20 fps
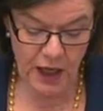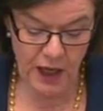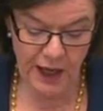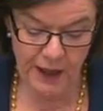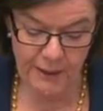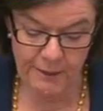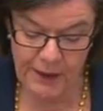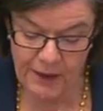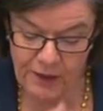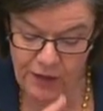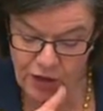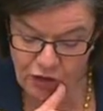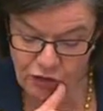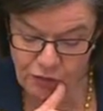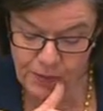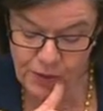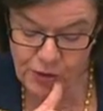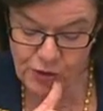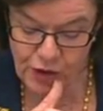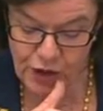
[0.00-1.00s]
And
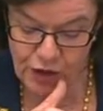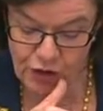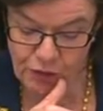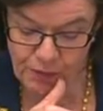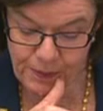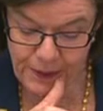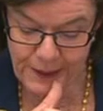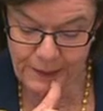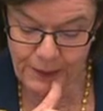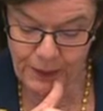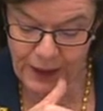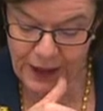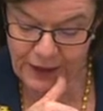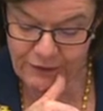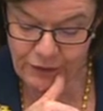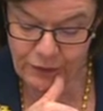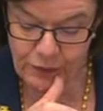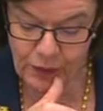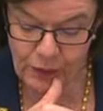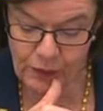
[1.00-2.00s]
these Bhutanese people
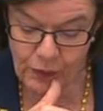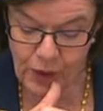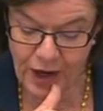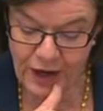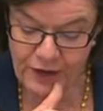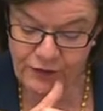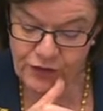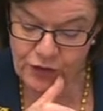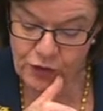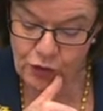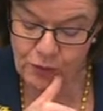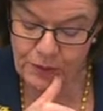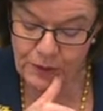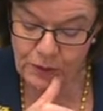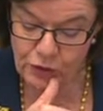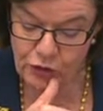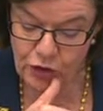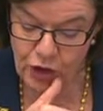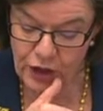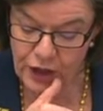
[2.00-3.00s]
have arrived in
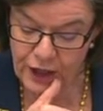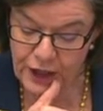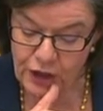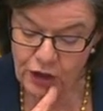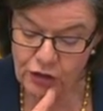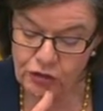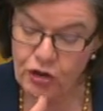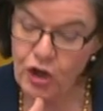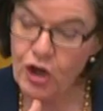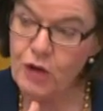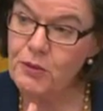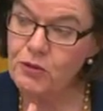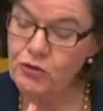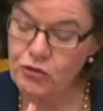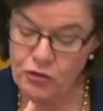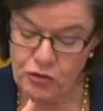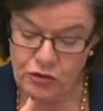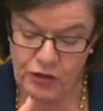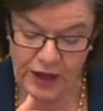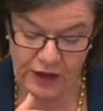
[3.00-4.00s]
Albury-Wodonga in October
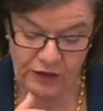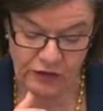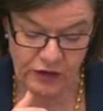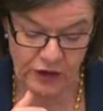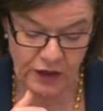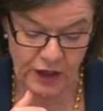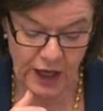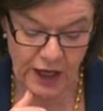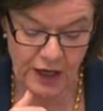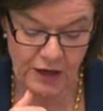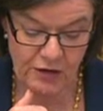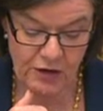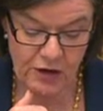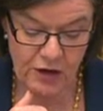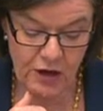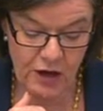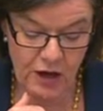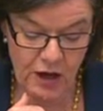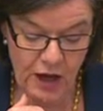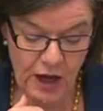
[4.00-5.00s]
2008,
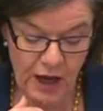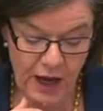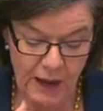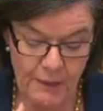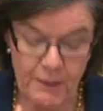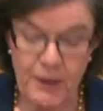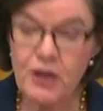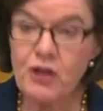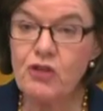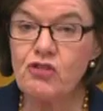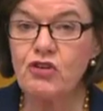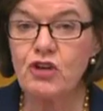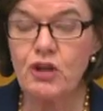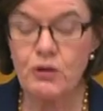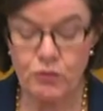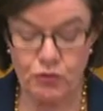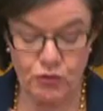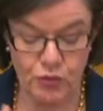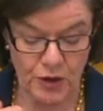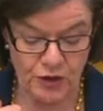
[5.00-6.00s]
initially
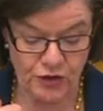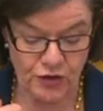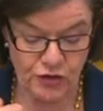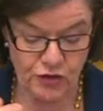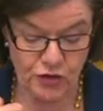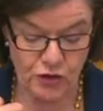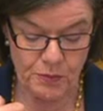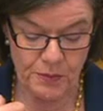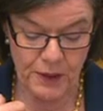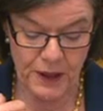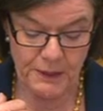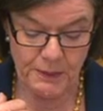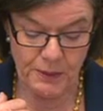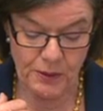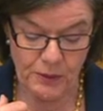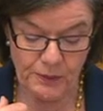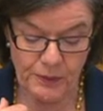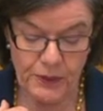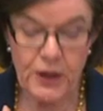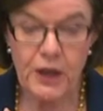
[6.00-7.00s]
22
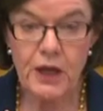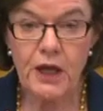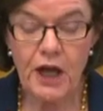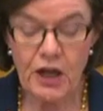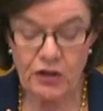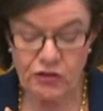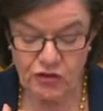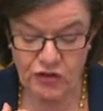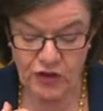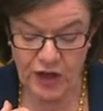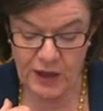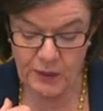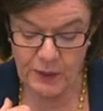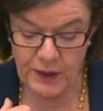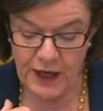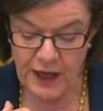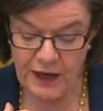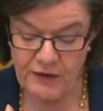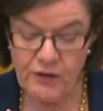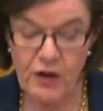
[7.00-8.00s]
people, and today
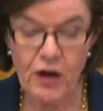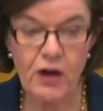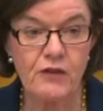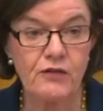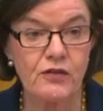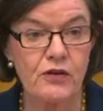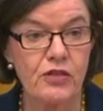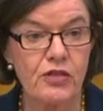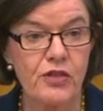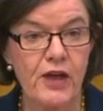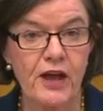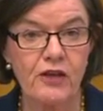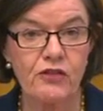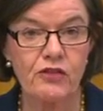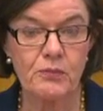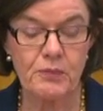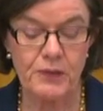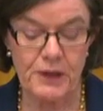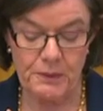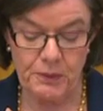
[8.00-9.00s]
we have over
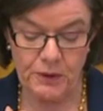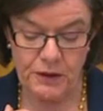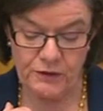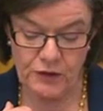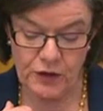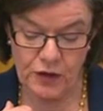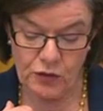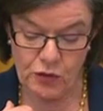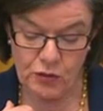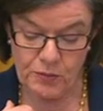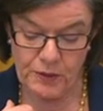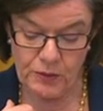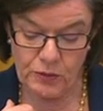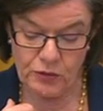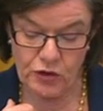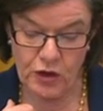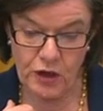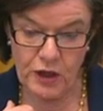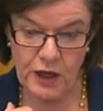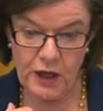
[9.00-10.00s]
1,000 people living in
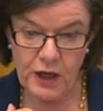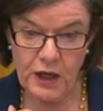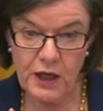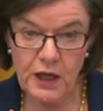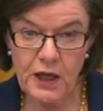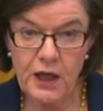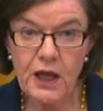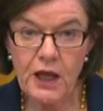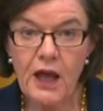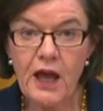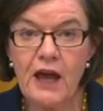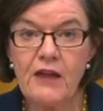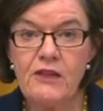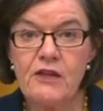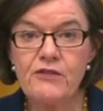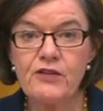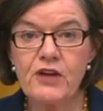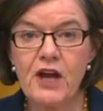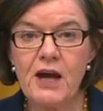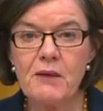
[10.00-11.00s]
Albury-Wodonga. And
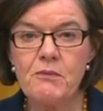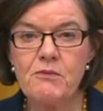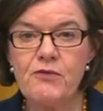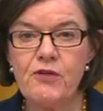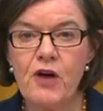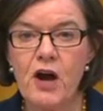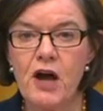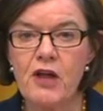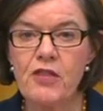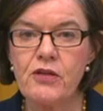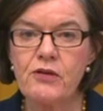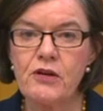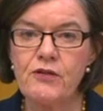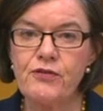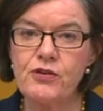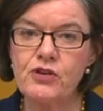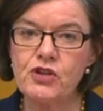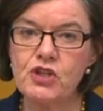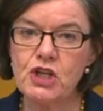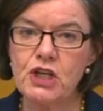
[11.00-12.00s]
they've come via the
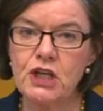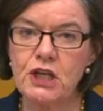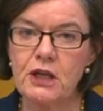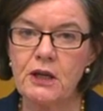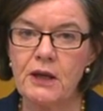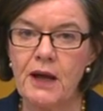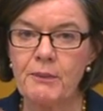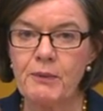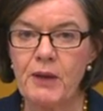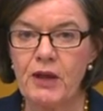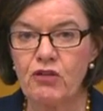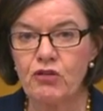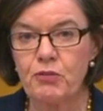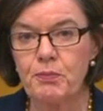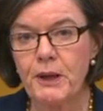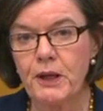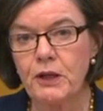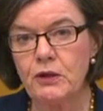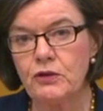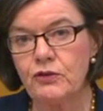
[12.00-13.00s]
refugee,
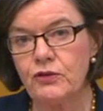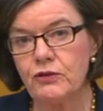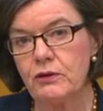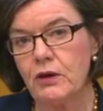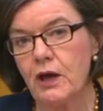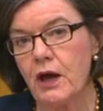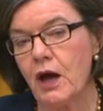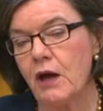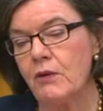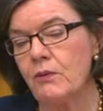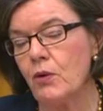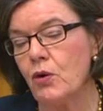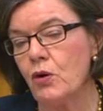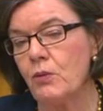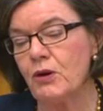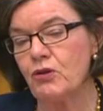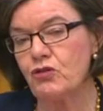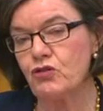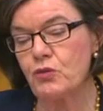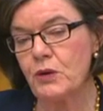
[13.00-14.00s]
expelled
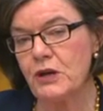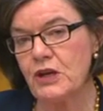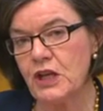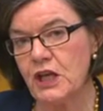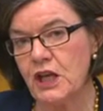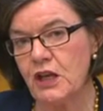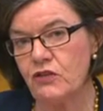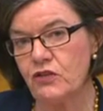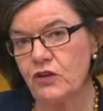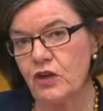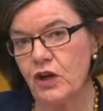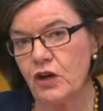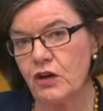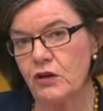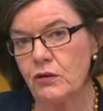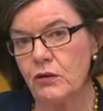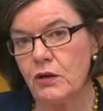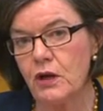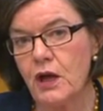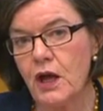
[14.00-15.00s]
almost 20 years
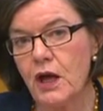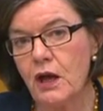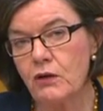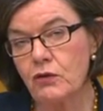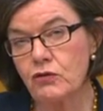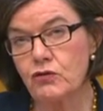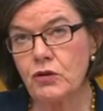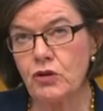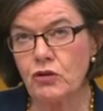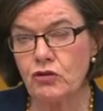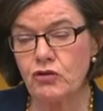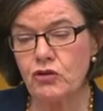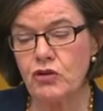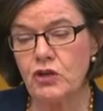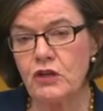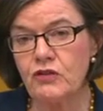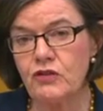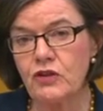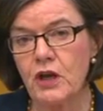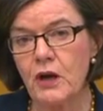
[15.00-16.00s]
ago, or 22
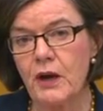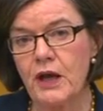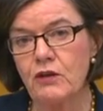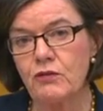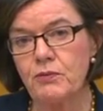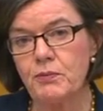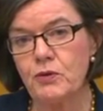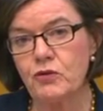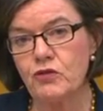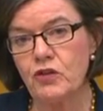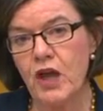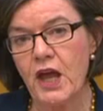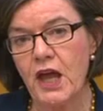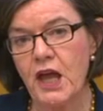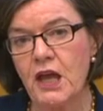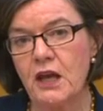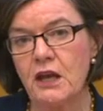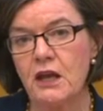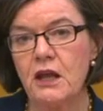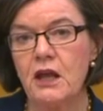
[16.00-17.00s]
years ago out of
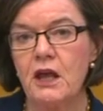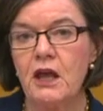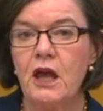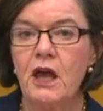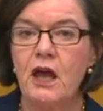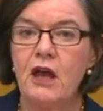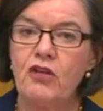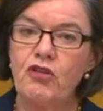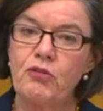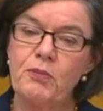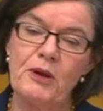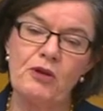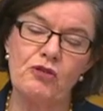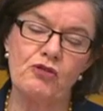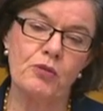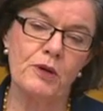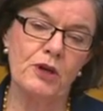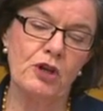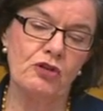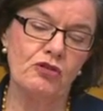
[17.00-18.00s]
Bhutan, spent
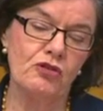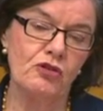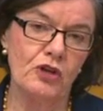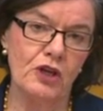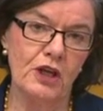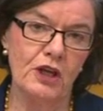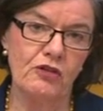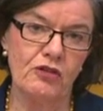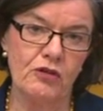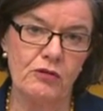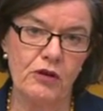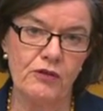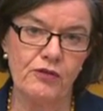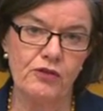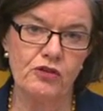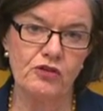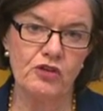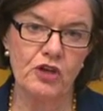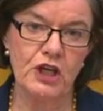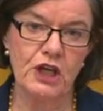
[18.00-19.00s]
22 years in
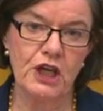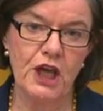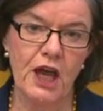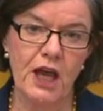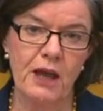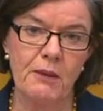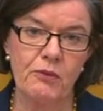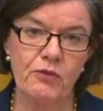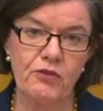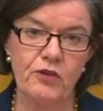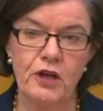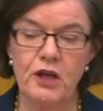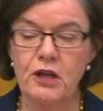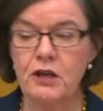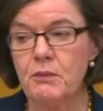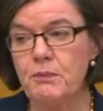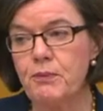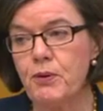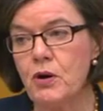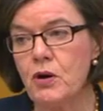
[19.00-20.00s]
refugee camps in
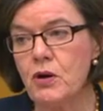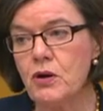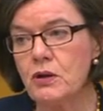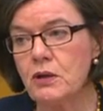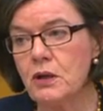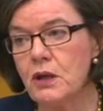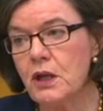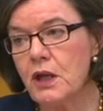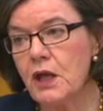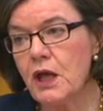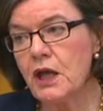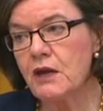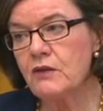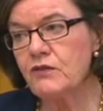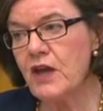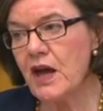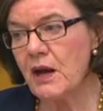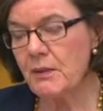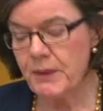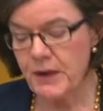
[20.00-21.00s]
Nepal, and
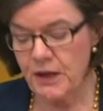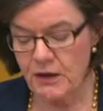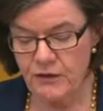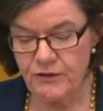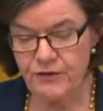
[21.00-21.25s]
have now been